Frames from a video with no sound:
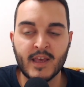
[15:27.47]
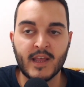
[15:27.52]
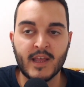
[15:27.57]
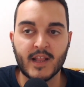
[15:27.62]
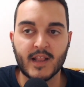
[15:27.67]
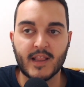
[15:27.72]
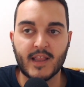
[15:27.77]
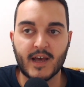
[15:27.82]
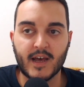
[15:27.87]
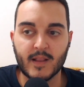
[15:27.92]

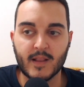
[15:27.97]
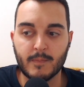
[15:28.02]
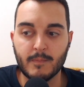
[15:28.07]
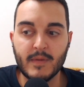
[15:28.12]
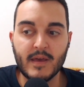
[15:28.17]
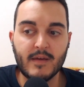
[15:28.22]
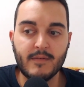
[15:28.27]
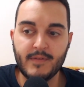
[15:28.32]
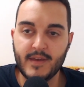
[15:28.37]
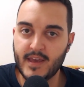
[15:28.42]
that
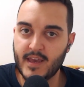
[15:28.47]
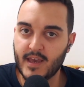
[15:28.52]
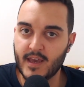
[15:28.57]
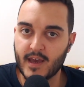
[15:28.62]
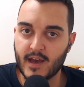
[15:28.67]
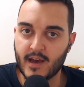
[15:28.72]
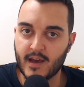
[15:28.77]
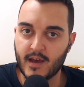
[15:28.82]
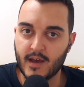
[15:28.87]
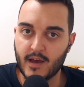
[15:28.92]
maybe
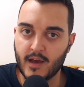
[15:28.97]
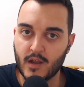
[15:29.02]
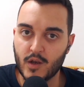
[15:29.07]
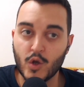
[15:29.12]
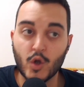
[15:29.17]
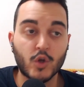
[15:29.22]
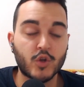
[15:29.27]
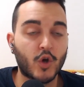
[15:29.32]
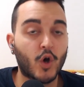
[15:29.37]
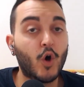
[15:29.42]

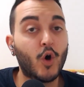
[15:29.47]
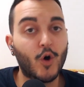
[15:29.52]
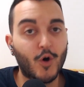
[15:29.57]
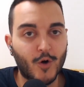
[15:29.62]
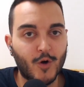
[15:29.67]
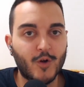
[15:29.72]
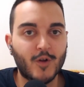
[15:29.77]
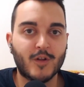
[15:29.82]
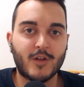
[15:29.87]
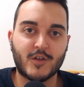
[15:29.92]
not
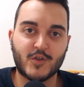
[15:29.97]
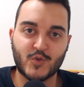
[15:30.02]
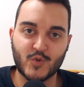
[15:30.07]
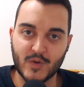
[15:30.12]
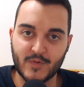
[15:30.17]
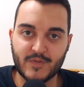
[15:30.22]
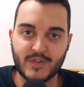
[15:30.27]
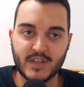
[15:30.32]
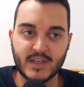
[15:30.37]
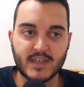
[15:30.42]
all
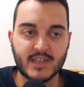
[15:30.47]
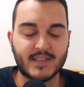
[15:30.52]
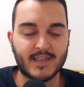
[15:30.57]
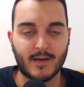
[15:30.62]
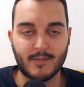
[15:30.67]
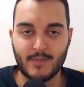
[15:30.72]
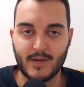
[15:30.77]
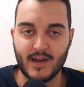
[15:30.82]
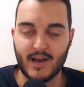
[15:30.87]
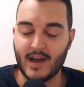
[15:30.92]
Swifties
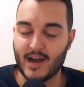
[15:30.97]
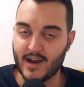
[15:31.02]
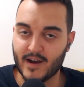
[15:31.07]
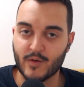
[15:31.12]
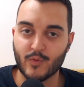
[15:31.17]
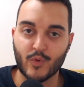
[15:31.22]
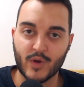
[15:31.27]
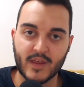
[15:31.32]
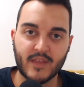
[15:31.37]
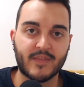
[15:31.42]
are
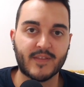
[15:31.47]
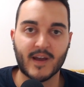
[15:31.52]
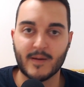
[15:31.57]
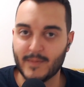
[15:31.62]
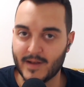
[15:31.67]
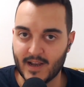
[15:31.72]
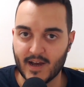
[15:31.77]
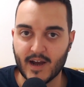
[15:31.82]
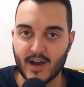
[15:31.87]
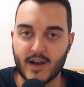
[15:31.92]
with
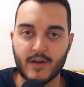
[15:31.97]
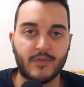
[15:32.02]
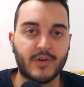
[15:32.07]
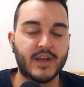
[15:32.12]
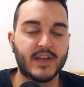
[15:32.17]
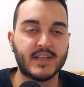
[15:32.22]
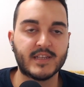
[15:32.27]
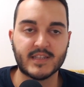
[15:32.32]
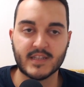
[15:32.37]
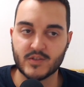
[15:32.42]
Kamala
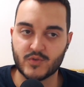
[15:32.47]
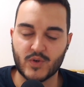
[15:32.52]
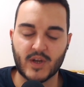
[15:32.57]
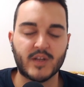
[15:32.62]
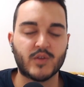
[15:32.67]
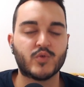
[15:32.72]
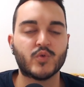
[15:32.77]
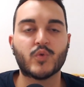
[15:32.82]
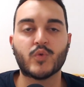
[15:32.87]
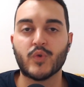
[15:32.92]
Harris, and
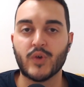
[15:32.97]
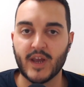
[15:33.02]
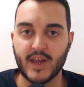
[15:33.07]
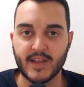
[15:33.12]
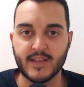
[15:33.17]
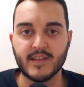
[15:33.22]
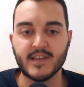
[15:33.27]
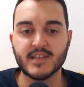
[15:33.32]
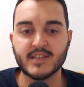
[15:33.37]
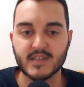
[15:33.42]
trying to
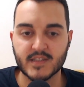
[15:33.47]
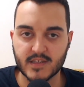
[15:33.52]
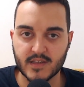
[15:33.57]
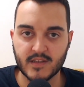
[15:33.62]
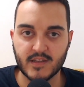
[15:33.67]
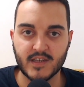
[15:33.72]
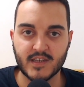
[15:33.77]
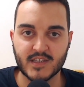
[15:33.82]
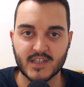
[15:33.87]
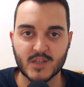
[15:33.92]
create this
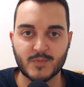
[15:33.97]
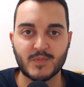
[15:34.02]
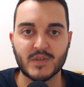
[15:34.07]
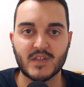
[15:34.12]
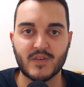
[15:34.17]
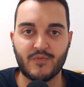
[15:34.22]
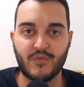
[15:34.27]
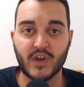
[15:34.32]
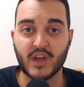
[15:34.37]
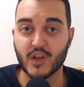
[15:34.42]

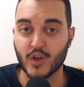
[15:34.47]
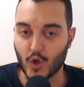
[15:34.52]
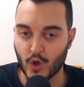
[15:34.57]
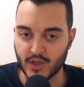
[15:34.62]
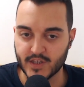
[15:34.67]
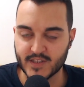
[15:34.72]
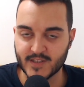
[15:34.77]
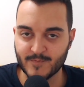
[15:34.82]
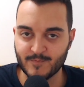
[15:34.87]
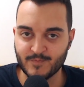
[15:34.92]
specific
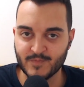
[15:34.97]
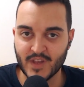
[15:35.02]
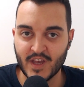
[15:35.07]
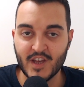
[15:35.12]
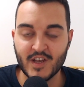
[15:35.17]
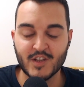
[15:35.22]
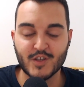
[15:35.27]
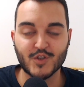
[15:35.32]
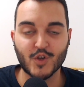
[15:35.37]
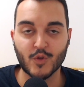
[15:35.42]
noise.
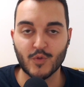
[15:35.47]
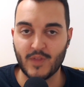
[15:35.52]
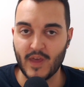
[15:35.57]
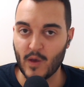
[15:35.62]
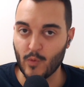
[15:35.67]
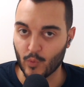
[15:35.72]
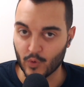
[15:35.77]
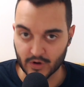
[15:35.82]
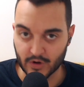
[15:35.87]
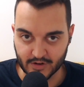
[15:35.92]
So they
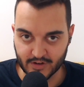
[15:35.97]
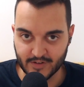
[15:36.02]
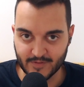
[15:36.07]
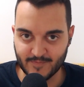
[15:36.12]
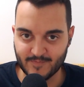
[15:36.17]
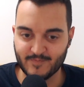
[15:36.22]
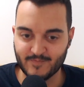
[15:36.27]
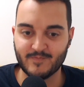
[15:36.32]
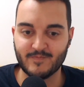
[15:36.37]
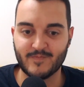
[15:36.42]
work,
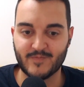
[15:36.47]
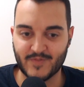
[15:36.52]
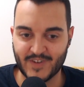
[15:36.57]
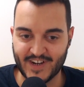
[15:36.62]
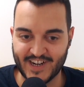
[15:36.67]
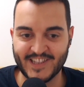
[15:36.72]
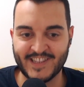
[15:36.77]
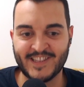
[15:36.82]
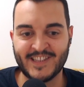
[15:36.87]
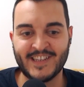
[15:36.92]

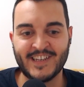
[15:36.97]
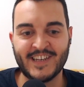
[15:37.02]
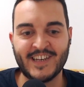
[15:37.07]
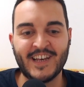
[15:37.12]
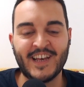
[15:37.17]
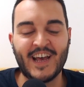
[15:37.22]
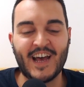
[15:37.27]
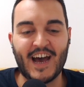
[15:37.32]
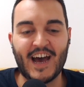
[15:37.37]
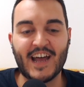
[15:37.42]
right?
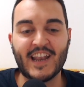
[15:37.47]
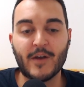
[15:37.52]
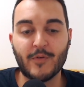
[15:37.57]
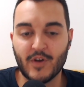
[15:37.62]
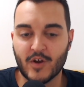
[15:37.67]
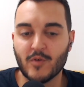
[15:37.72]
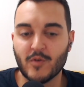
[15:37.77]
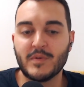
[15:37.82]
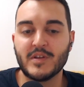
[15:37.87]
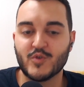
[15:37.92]
And I
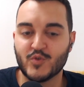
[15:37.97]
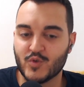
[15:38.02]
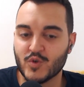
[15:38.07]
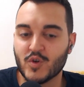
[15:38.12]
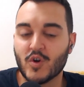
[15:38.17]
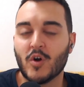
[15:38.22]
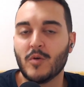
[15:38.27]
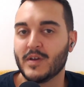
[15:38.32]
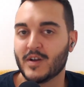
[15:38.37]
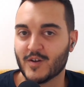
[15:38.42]
recommend you to
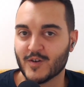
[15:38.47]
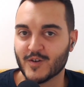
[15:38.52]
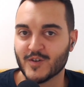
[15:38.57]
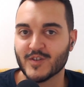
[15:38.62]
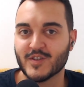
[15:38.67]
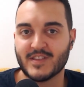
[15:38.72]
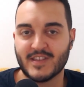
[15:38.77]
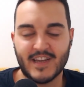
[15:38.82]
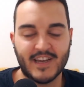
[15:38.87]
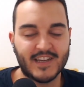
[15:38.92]
go
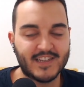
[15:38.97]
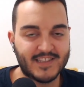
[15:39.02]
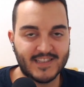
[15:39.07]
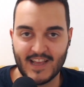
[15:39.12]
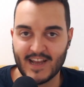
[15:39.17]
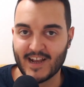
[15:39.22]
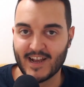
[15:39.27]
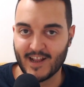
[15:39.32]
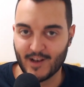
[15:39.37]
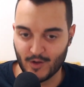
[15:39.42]
because there's
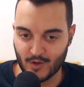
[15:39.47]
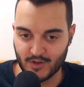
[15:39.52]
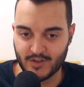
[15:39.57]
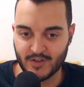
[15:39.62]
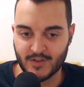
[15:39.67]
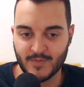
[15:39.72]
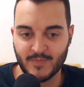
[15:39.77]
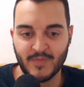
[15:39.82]
like a lot.